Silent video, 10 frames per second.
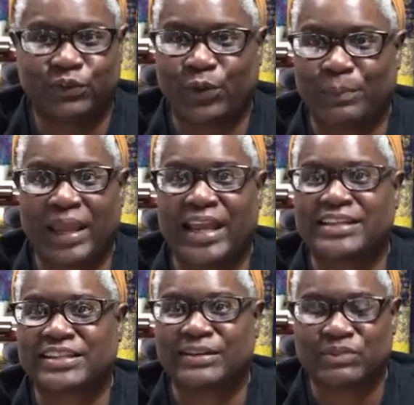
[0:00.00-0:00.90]
for a
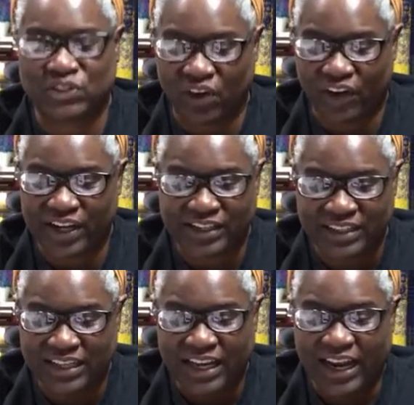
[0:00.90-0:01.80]
mask. I'm sorry.
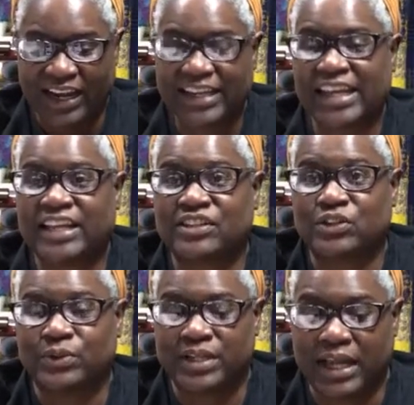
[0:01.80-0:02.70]
I can't do it.